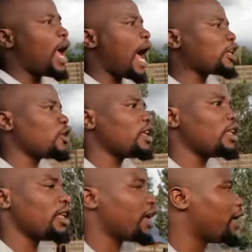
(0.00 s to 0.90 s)

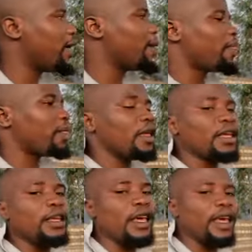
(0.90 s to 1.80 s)
Actually,
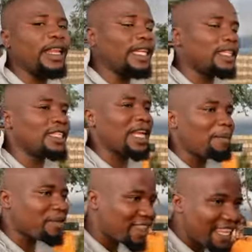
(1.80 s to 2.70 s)
he letting
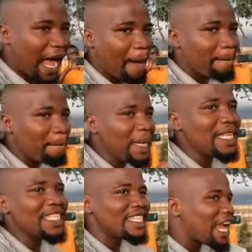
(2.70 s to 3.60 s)
something
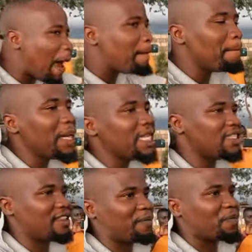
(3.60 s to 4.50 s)
amazing.
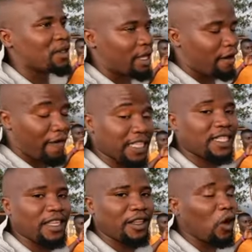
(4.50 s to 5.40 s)
First,
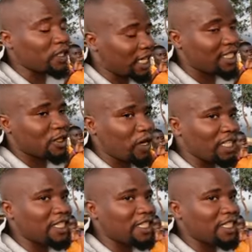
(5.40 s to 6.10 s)
he letting